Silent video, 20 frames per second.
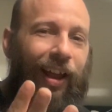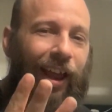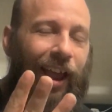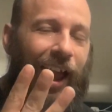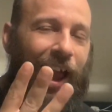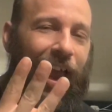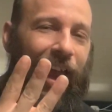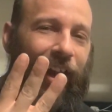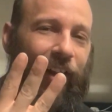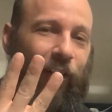
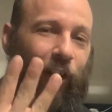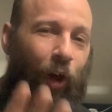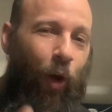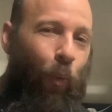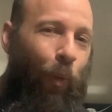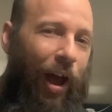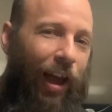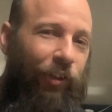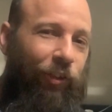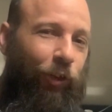and a
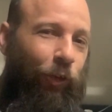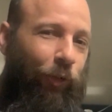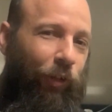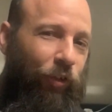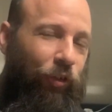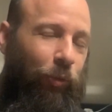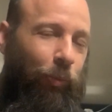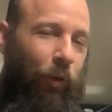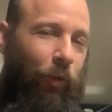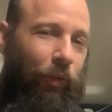wax and
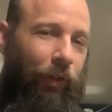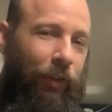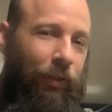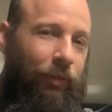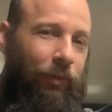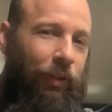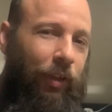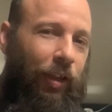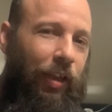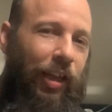grease remover.
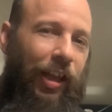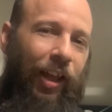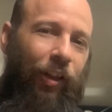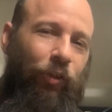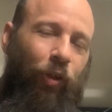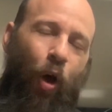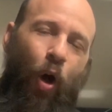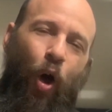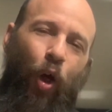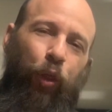It's
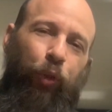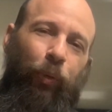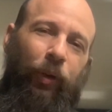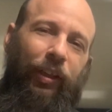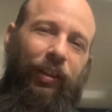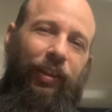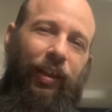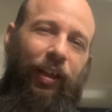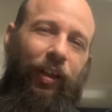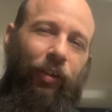all three
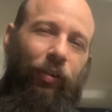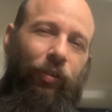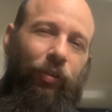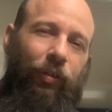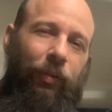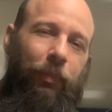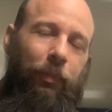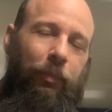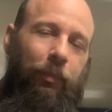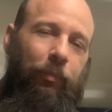things,
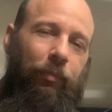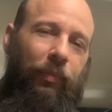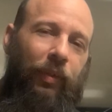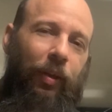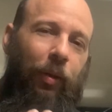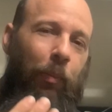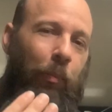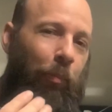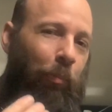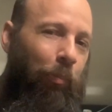
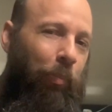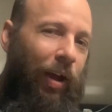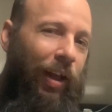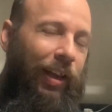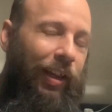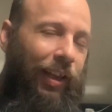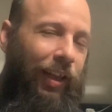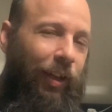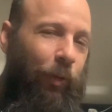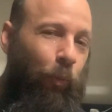
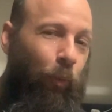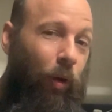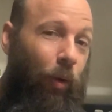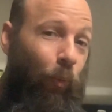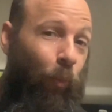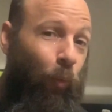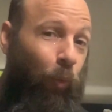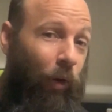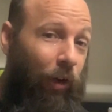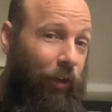but in
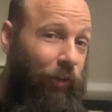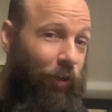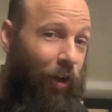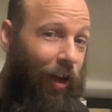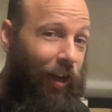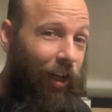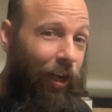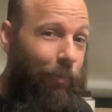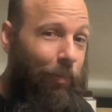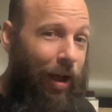what we're
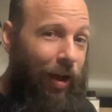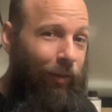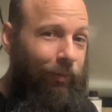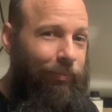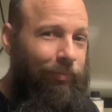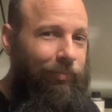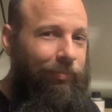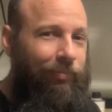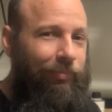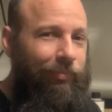talking about,
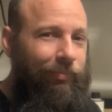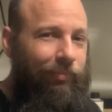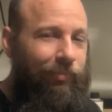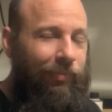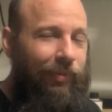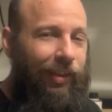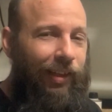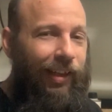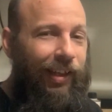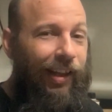
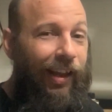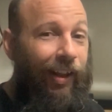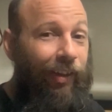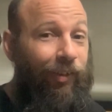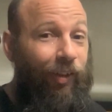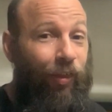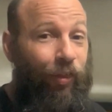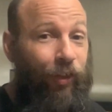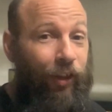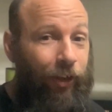it's a
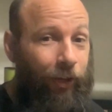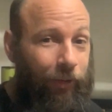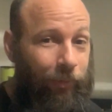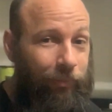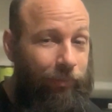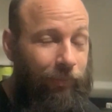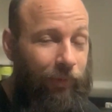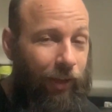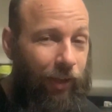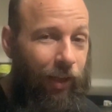thinner,
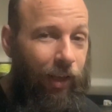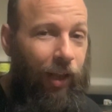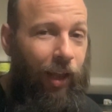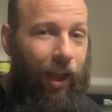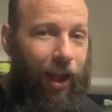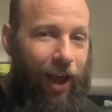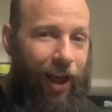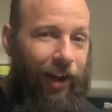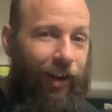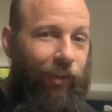
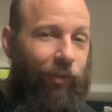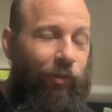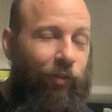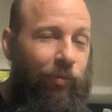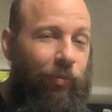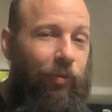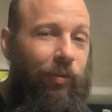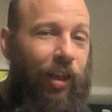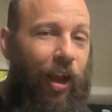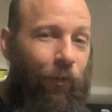and it's
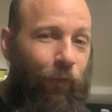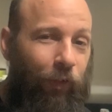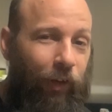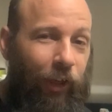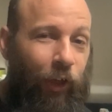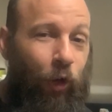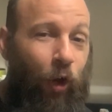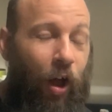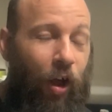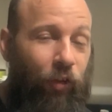definitely
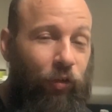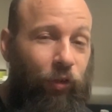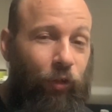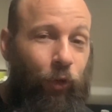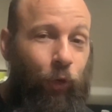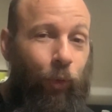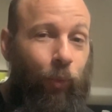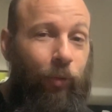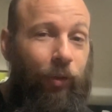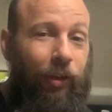costing
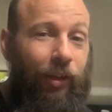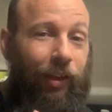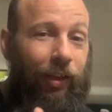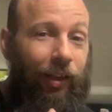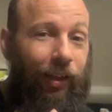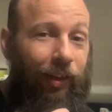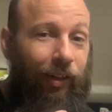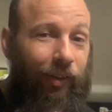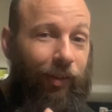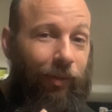you
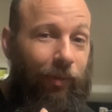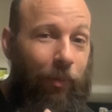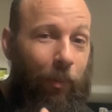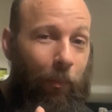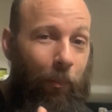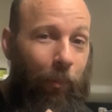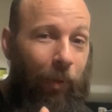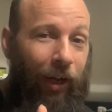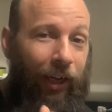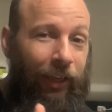
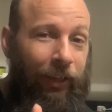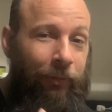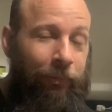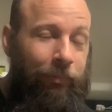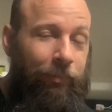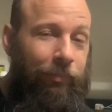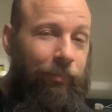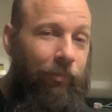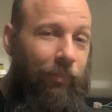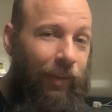money,
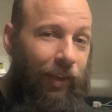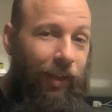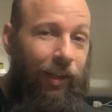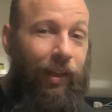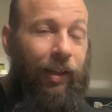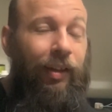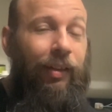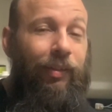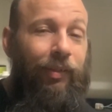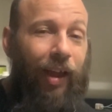
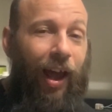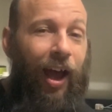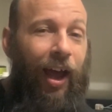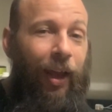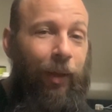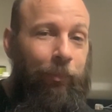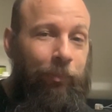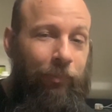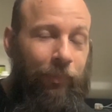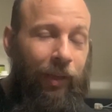
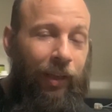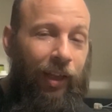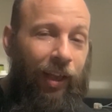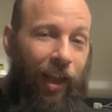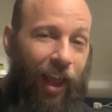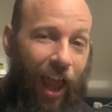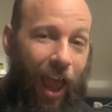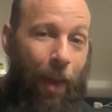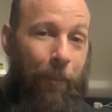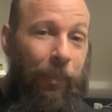time,
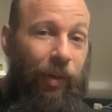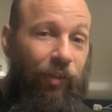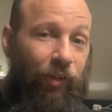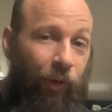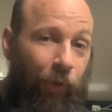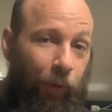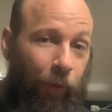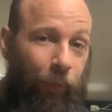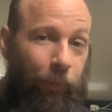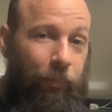and
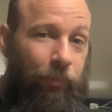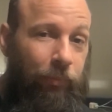material.